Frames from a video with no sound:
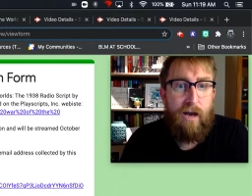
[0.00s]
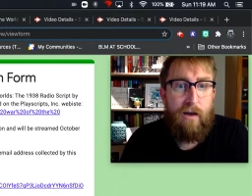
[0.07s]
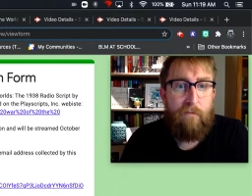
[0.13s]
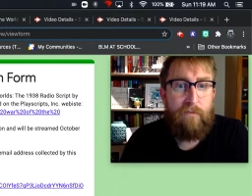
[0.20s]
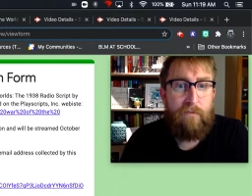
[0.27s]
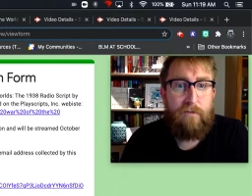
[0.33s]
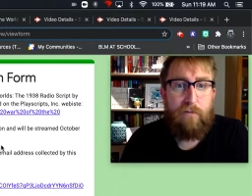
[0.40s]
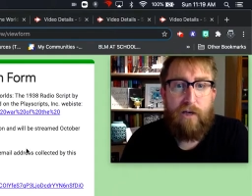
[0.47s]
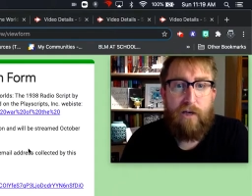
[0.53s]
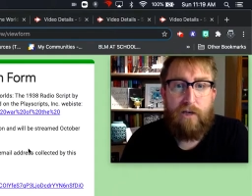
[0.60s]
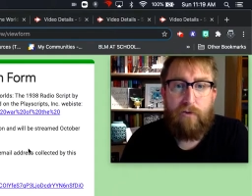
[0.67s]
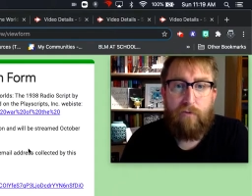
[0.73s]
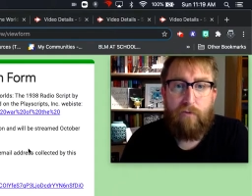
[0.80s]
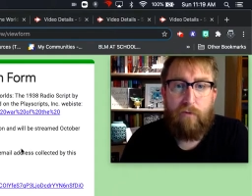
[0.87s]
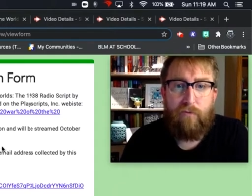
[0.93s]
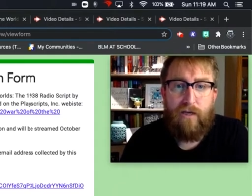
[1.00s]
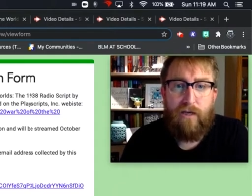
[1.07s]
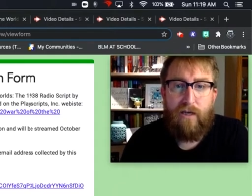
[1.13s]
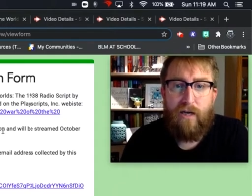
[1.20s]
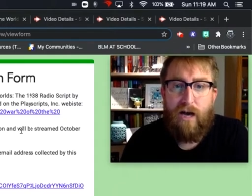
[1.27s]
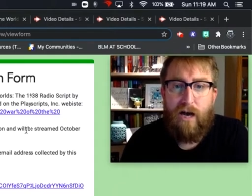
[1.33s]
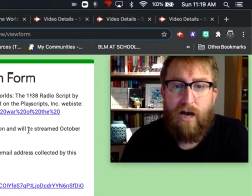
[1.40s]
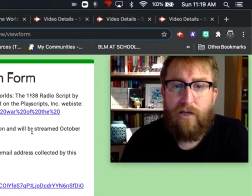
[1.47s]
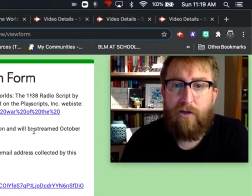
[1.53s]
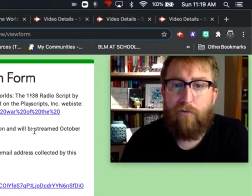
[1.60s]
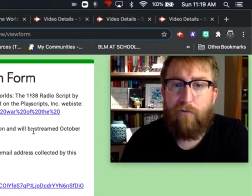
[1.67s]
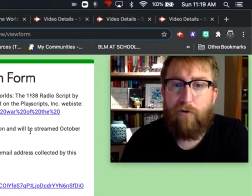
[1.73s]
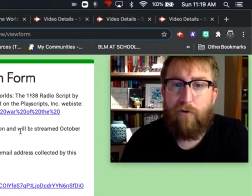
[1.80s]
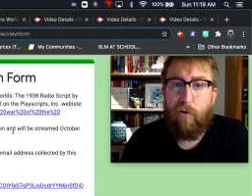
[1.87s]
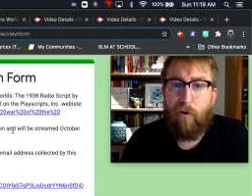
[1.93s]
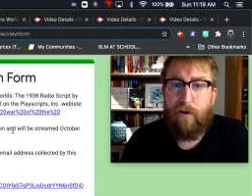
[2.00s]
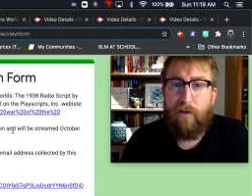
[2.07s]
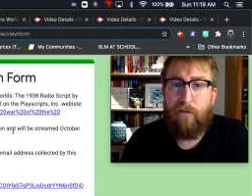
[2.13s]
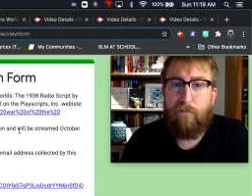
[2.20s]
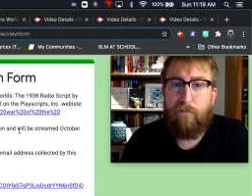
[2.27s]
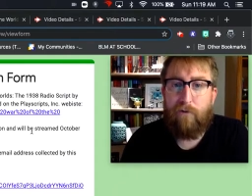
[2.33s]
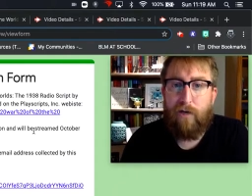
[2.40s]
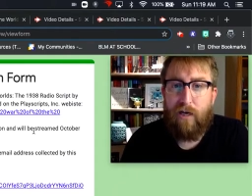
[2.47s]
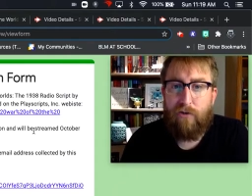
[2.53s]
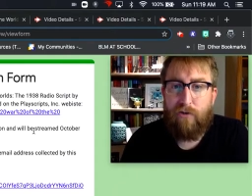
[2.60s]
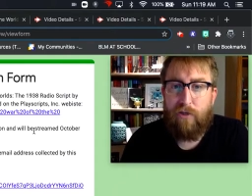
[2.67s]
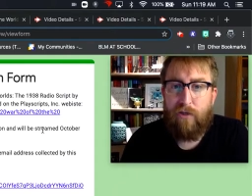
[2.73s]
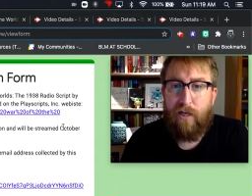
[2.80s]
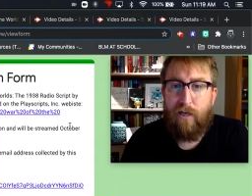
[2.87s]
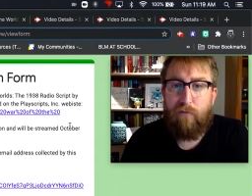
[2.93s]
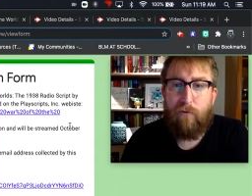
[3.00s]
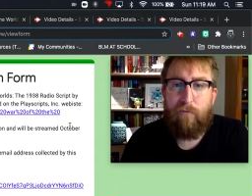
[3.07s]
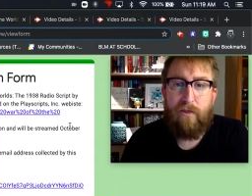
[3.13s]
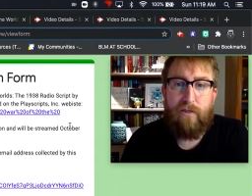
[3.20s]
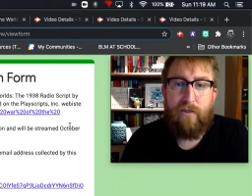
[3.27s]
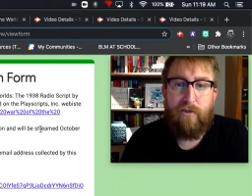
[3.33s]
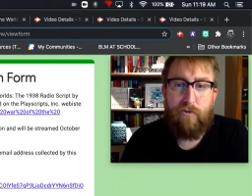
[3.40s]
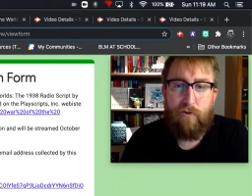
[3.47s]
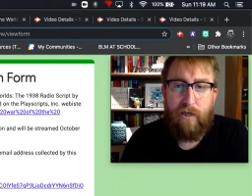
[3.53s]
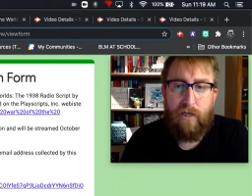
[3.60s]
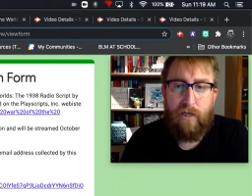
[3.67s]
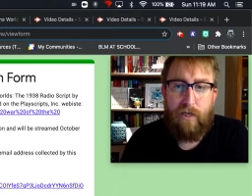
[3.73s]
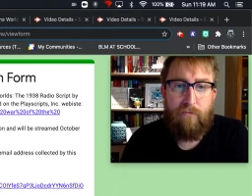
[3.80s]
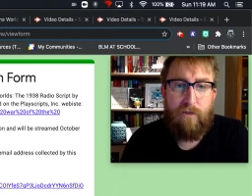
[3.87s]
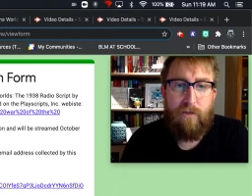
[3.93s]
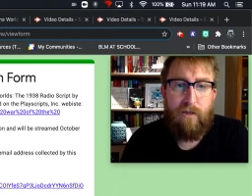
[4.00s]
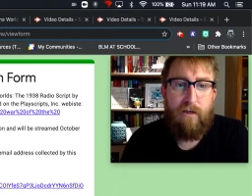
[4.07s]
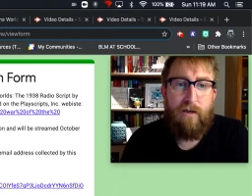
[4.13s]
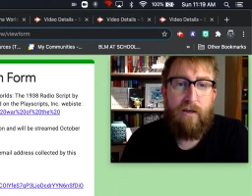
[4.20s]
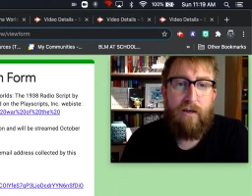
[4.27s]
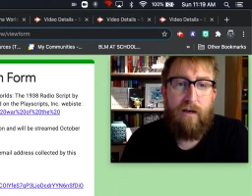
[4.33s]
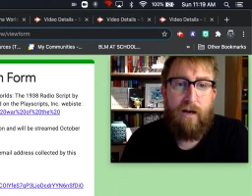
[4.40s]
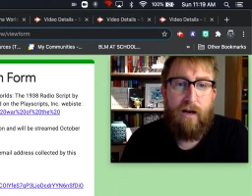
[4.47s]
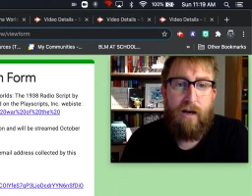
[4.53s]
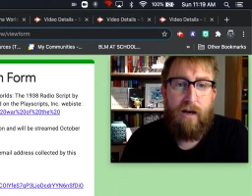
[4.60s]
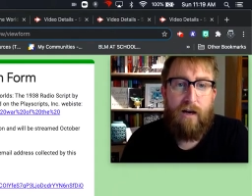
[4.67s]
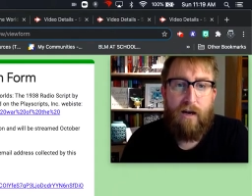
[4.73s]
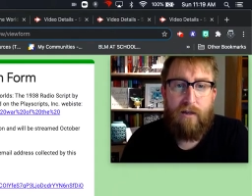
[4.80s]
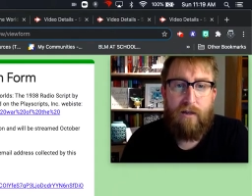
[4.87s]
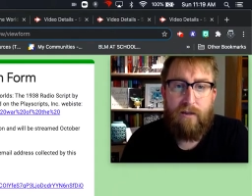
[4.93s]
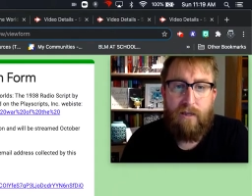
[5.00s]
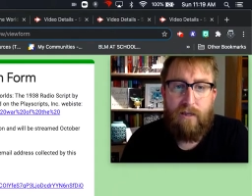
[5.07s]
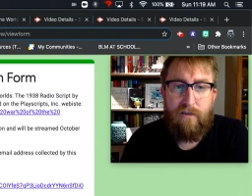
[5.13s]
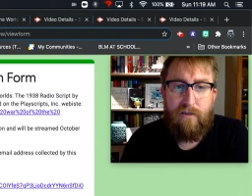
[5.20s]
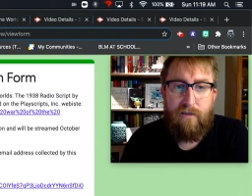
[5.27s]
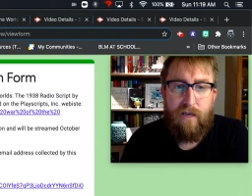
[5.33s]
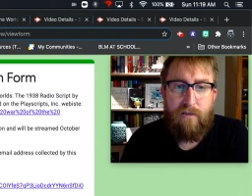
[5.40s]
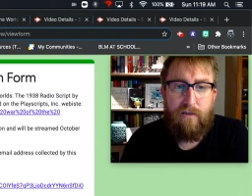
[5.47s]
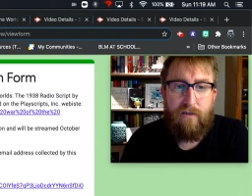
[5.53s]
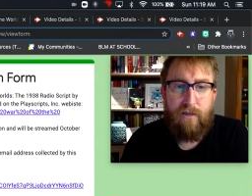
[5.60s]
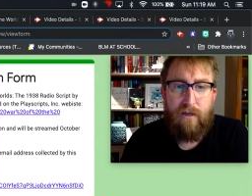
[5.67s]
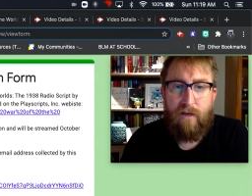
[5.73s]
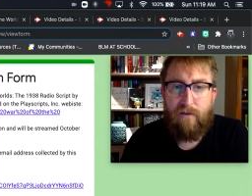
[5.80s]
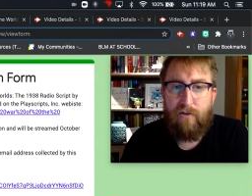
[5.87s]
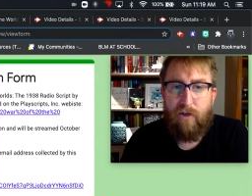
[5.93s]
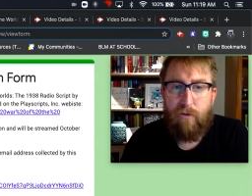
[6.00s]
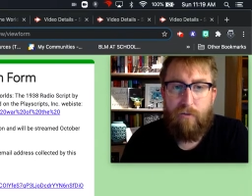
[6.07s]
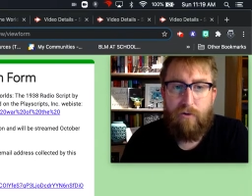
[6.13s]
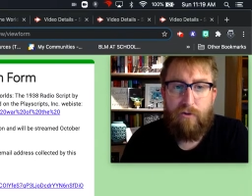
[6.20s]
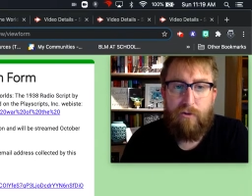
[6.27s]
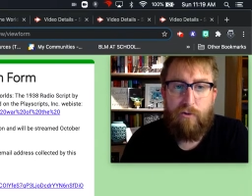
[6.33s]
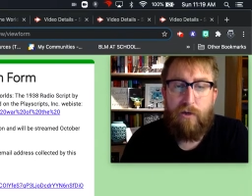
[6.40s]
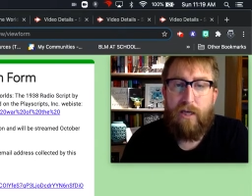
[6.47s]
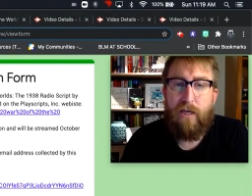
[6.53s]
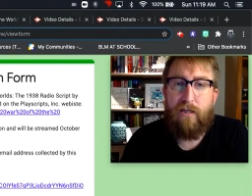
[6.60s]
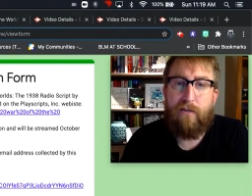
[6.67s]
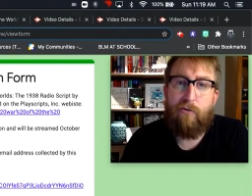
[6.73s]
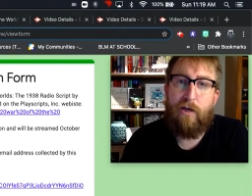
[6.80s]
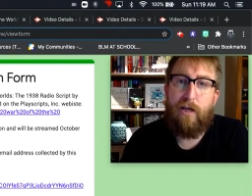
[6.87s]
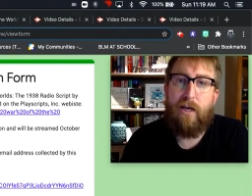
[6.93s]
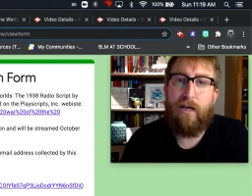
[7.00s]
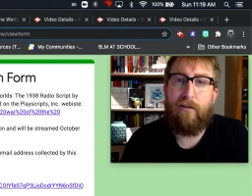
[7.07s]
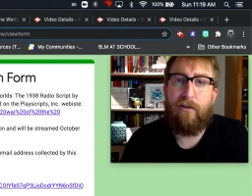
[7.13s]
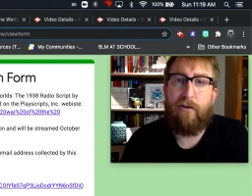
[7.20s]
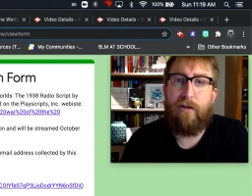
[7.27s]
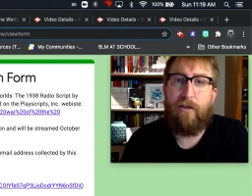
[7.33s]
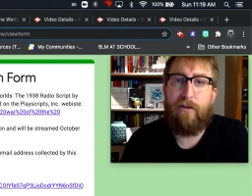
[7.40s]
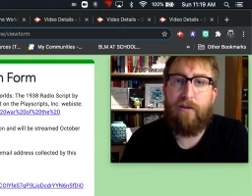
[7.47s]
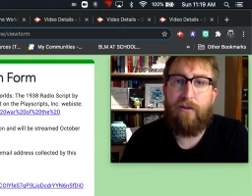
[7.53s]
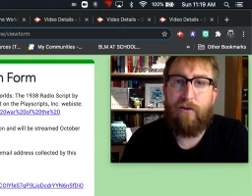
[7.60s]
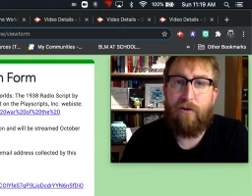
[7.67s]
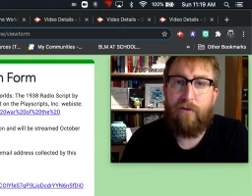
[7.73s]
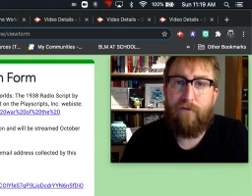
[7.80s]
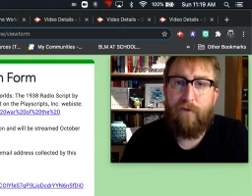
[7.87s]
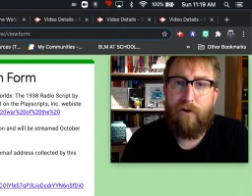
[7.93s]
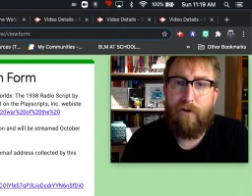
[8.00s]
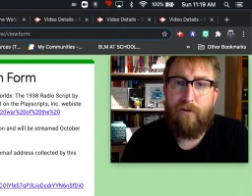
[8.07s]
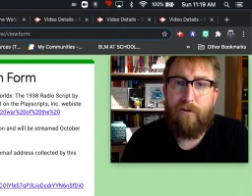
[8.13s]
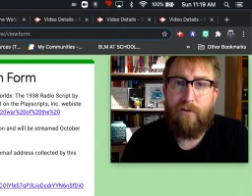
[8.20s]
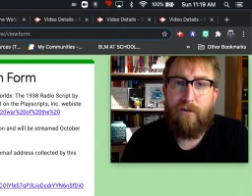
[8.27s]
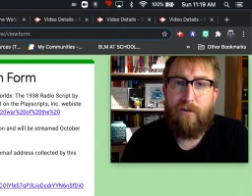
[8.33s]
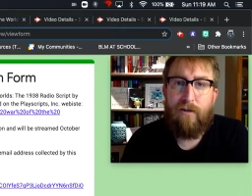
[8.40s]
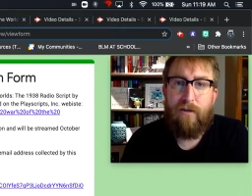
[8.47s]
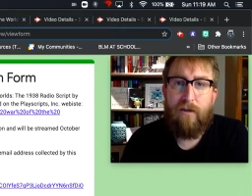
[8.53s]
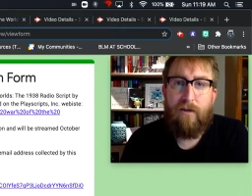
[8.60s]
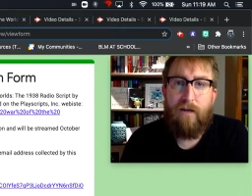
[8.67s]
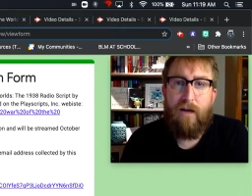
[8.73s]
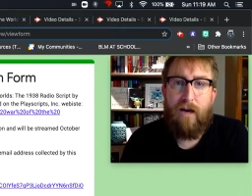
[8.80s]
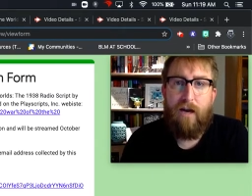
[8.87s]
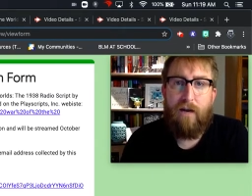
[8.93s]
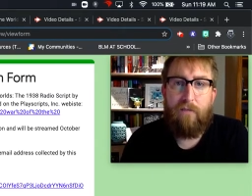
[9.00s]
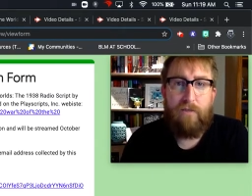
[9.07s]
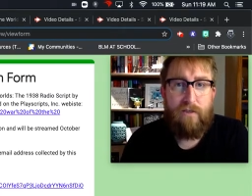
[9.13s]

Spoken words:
This production will be an audio recorded production and will be streamed on these dates in October, the 28th, 29th, 30th, and 31st.